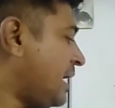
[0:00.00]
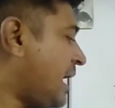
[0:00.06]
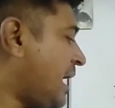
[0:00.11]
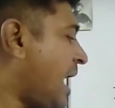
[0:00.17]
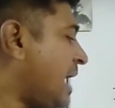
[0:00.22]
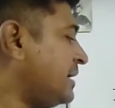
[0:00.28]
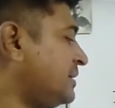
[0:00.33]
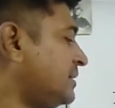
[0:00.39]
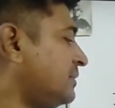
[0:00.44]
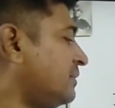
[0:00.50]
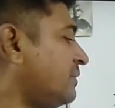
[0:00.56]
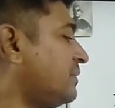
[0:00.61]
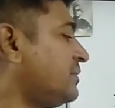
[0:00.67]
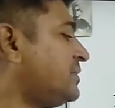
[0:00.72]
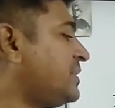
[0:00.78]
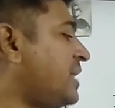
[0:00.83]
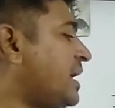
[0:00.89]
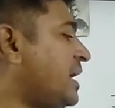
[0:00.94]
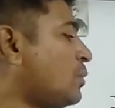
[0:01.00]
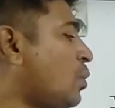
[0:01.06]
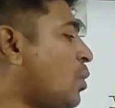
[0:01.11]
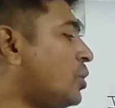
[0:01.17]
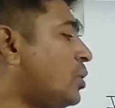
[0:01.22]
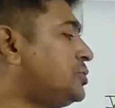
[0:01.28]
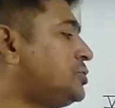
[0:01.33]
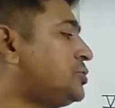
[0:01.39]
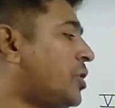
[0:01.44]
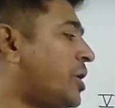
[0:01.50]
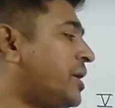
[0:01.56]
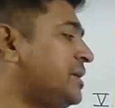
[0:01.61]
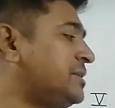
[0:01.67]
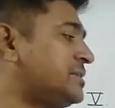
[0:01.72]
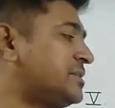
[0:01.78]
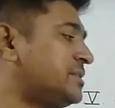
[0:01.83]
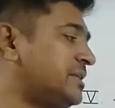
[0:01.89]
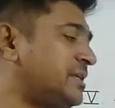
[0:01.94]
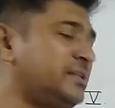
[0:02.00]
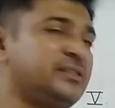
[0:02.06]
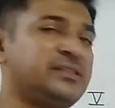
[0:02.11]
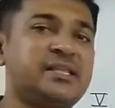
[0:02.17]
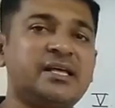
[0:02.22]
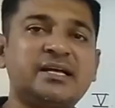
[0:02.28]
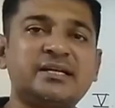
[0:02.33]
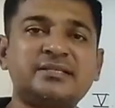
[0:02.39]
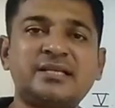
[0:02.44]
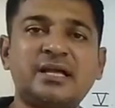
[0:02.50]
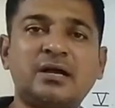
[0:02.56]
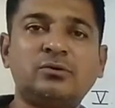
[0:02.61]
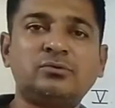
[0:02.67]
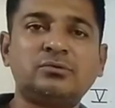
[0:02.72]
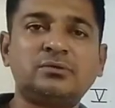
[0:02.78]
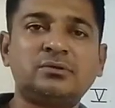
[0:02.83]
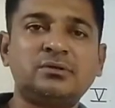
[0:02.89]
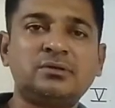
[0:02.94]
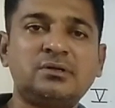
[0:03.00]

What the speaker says: And there was joy in their sound.